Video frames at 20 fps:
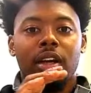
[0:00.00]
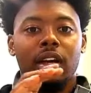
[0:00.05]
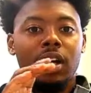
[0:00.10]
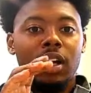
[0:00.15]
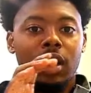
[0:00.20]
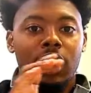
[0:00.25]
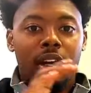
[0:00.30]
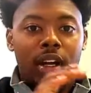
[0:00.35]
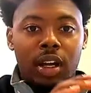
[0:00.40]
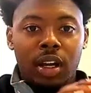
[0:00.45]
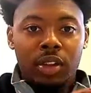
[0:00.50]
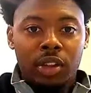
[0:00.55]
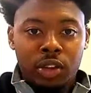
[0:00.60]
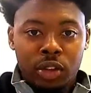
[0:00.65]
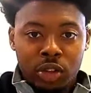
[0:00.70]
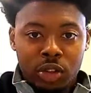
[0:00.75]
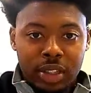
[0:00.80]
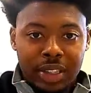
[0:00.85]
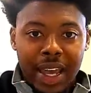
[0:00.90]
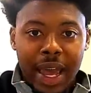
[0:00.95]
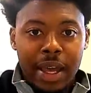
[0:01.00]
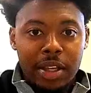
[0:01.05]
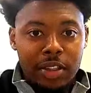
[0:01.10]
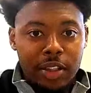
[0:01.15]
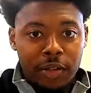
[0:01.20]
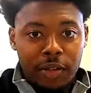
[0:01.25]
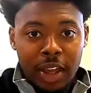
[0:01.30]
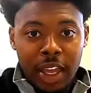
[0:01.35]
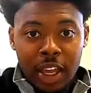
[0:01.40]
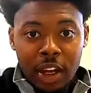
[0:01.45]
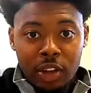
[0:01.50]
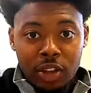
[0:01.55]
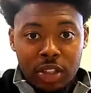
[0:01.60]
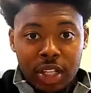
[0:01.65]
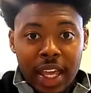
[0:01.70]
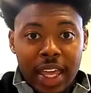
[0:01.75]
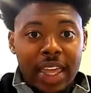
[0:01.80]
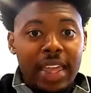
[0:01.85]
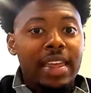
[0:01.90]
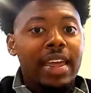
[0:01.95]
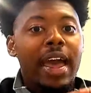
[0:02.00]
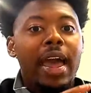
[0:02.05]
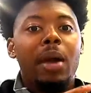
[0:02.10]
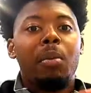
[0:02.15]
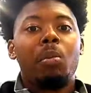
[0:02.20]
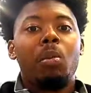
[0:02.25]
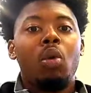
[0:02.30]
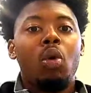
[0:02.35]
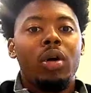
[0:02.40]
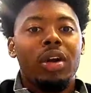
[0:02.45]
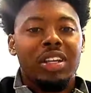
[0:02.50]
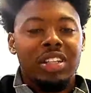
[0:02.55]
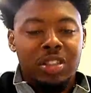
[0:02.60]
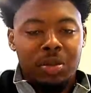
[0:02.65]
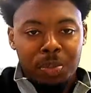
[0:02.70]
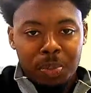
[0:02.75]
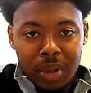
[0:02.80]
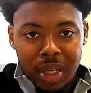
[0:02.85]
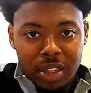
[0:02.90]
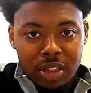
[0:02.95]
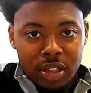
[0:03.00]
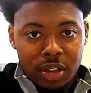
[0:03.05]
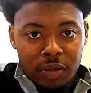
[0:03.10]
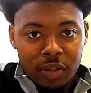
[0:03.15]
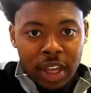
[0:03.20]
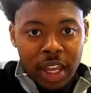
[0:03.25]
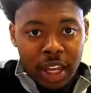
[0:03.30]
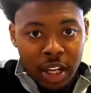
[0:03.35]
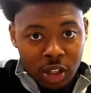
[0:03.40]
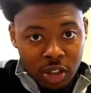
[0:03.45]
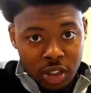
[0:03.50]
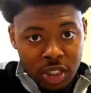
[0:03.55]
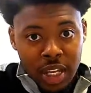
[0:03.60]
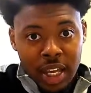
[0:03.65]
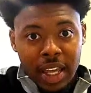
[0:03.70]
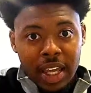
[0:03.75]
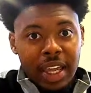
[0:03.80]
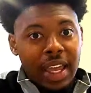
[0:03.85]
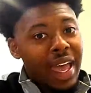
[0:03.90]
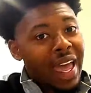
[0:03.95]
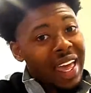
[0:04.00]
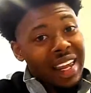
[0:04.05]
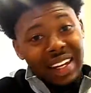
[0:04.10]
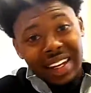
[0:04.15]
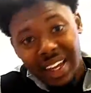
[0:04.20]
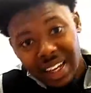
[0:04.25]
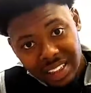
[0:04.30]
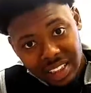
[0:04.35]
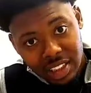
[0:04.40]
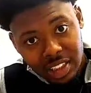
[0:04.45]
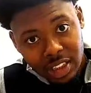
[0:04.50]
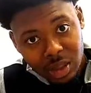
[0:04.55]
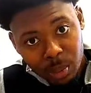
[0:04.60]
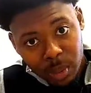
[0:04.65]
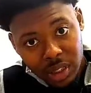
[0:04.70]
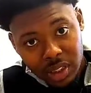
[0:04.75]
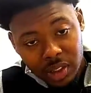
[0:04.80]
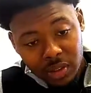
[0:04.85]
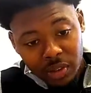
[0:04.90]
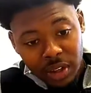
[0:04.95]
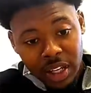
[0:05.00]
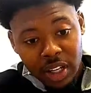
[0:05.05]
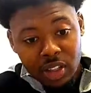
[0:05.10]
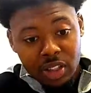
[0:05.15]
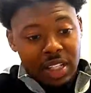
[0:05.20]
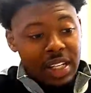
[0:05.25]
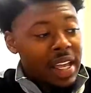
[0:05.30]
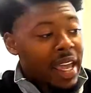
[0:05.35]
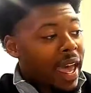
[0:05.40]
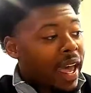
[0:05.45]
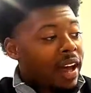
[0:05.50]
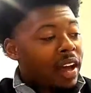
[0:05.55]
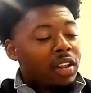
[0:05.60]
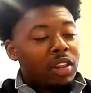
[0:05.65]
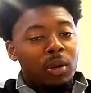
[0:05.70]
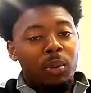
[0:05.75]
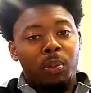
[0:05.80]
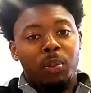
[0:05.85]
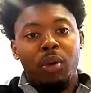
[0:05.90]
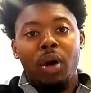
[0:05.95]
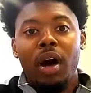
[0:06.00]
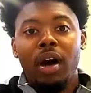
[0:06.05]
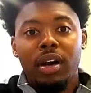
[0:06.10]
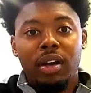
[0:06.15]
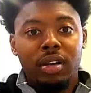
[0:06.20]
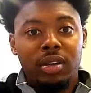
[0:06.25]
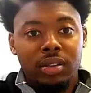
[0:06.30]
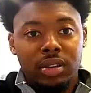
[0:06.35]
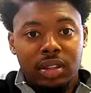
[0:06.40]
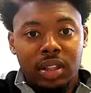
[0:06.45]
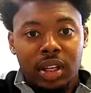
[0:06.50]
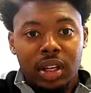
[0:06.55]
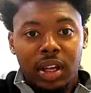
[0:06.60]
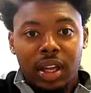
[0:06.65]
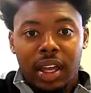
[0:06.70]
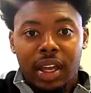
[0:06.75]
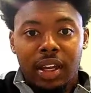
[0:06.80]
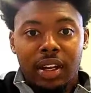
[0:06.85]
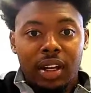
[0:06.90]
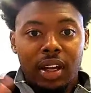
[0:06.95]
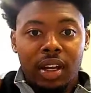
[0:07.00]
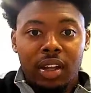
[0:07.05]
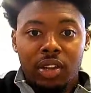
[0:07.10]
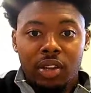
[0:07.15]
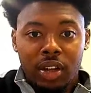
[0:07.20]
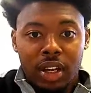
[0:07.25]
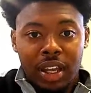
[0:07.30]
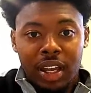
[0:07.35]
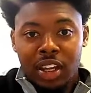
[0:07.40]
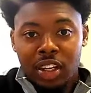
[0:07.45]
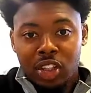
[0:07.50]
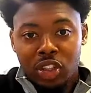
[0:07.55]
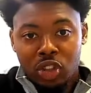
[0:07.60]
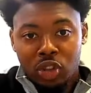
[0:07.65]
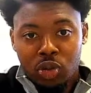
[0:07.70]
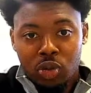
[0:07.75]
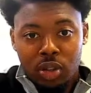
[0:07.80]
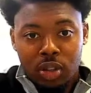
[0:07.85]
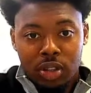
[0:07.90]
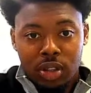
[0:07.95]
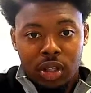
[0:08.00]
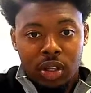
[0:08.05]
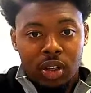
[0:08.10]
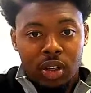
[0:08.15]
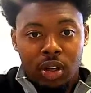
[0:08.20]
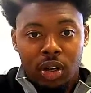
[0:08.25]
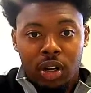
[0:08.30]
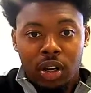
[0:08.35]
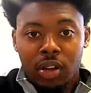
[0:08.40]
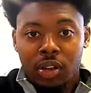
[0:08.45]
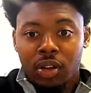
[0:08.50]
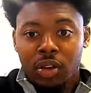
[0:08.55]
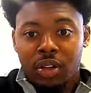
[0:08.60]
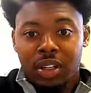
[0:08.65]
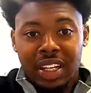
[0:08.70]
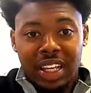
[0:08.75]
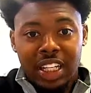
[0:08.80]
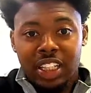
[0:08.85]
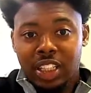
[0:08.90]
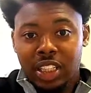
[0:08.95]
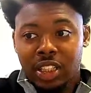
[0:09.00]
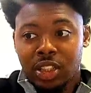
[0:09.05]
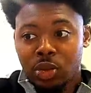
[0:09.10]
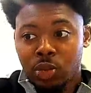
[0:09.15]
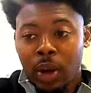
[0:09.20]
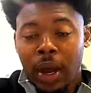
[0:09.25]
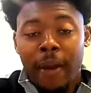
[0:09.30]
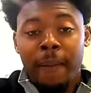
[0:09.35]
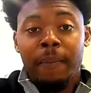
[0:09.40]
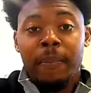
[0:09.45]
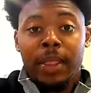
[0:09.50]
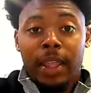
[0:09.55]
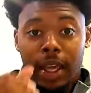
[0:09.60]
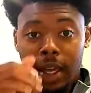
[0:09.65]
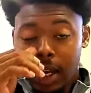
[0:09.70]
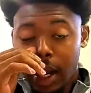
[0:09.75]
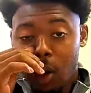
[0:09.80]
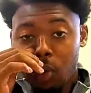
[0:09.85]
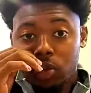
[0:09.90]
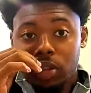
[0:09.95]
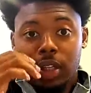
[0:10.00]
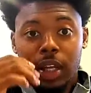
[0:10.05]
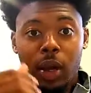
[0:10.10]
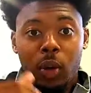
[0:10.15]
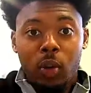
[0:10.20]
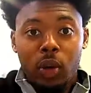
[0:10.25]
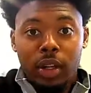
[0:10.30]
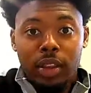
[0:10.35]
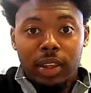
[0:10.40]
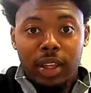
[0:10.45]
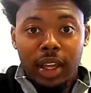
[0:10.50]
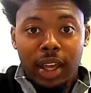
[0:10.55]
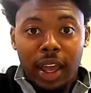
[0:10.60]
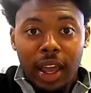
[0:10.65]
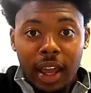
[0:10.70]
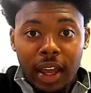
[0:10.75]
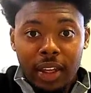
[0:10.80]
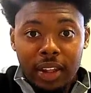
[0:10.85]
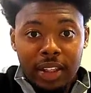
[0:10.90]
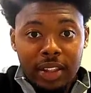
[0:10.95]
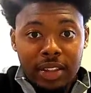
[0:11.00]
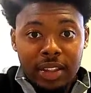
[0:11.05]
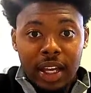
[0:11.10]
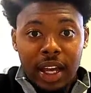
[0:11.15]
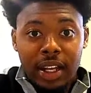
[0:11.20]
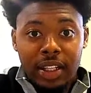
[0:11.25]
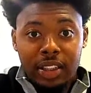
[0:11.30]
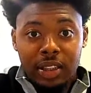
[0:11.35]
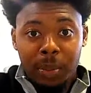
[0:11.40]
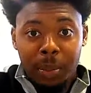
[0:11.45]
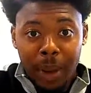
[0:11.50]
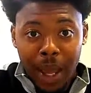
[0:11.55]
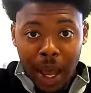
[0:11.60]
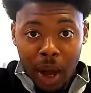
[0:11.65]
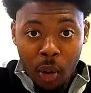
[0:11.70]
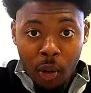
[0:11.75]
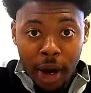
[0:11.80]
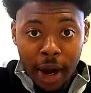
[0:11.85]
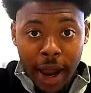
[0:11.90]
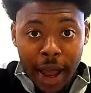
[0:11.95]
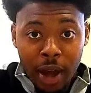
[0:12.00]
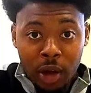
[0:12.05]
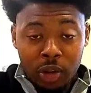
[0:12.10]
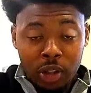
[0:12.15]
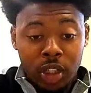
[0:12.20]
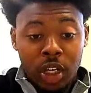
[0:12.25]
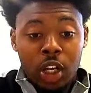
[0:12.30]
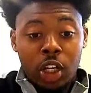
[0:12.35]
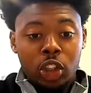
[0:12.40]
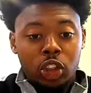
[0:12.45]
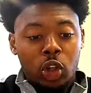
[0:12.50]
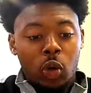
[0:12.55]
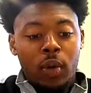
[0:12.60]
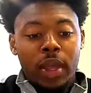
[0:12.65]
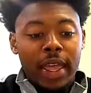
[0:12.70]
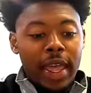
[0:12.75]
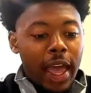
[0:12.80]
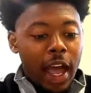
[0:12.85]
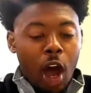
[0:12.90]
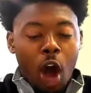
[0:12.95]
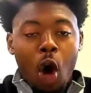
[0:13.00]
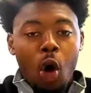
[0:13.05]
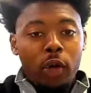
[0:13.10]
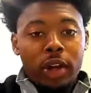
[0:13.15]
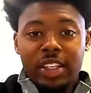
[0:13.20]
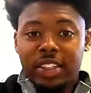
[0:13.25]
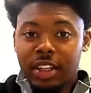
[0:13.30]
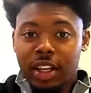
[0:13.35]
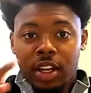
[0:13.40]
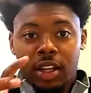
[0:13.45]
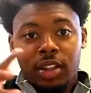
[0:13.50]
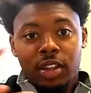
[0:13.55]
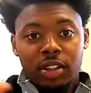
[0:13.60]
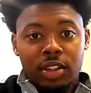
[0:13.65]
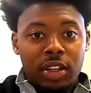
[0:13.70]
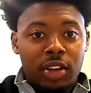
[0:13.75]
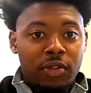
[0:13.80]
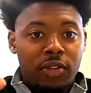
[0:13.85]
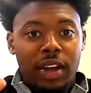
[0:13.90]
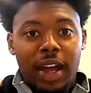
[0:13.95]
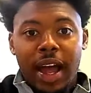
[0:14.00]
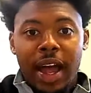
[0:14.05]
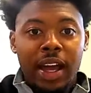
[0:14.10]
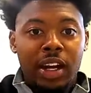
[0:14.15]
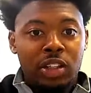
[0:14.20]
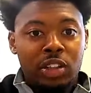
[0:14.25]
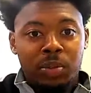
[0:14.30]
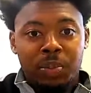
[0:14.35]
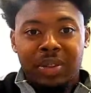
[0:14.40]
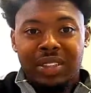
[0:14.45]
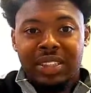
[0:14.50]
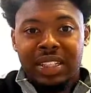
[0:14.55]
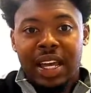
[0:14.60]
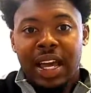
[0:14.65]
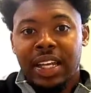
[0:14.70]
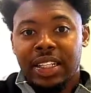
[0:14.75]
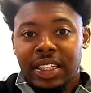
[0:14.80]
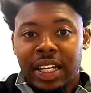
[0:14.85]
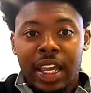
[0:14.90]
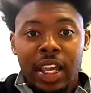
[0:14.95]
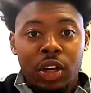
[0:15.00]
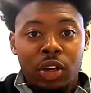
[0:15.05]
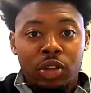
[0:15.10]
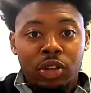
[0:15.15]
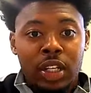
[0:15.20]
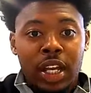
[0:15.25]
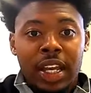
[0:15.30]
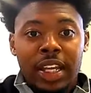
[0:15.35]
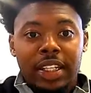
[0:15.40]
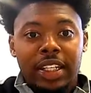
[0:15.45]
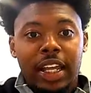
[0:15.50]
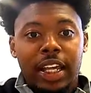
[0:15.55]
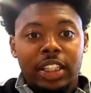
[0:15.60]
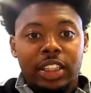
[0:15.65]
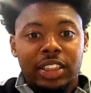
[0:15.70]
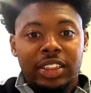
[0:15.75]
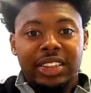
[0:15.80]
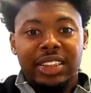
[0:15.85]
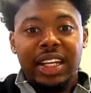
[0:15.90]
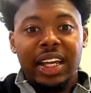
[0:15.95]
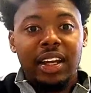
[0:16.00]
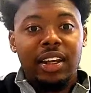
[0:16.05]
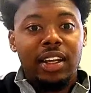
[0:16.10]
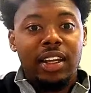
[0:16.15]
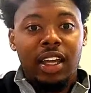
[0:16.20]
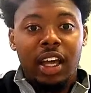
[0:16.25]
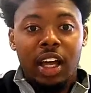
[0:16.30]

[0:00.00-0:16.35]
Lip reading: other types of heaters. He had more expensive heaters. He had less expensive heaters. He had other products in other industries or other niches, right? And I was like, what the heck? This guy is a powerhouse. So he had all these other different items besides heaters that's selling